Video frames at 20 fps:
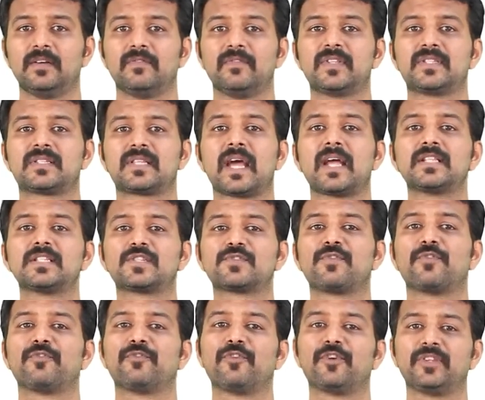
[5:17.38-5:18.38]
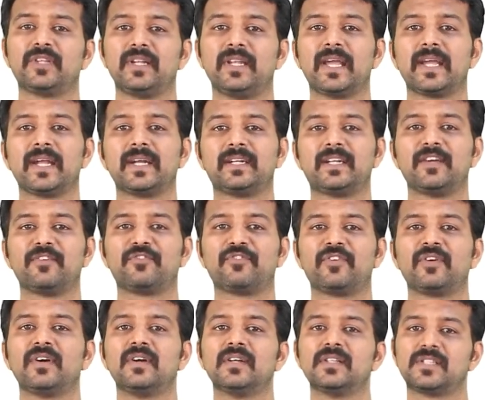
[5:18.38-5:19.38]
which stands for the negative
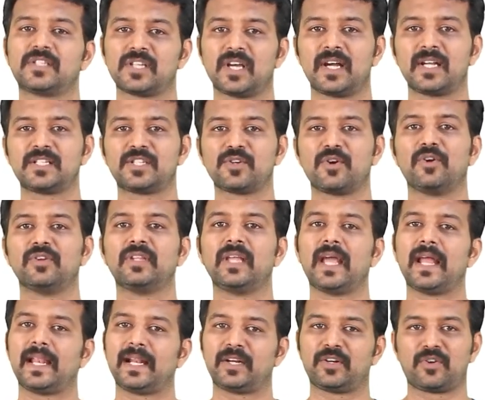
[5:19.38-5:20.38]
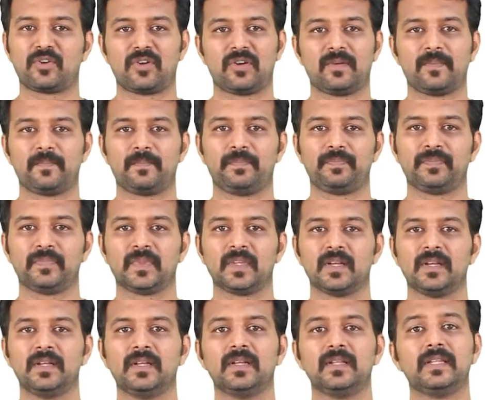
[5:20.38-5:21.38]
charge on the electron.
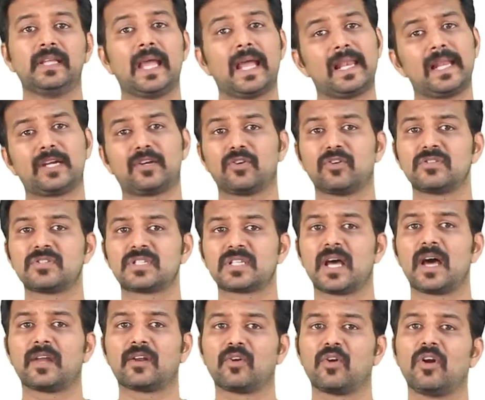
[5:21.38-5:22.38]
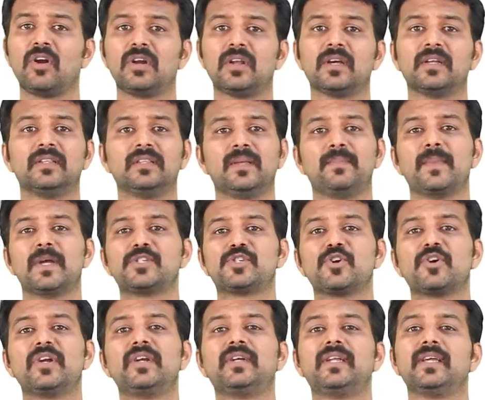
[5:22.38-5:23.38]
The electrons are called the
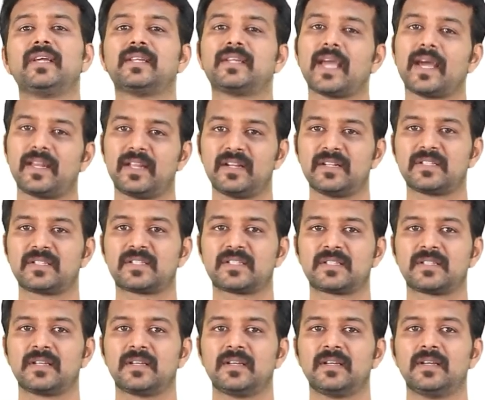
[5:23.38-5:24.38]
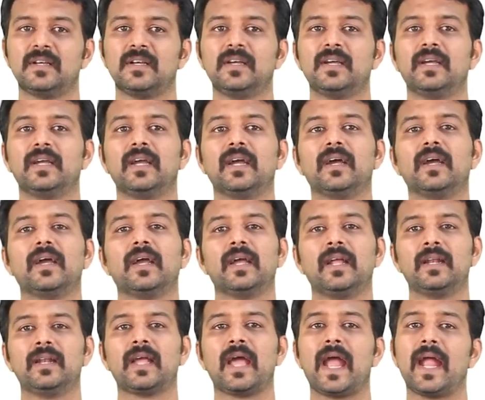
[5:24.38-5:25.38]
majority carriers
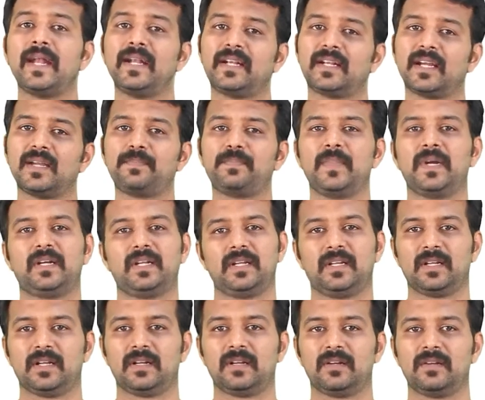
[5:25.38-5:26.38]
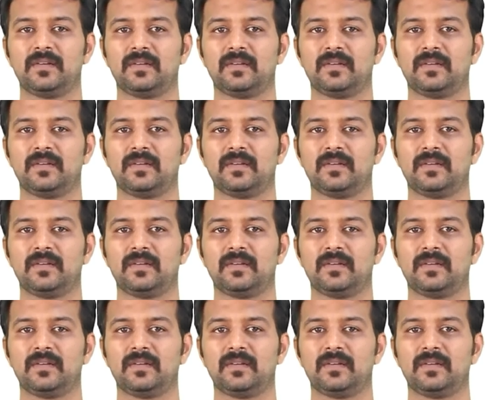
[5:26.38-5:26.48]
in N-type material.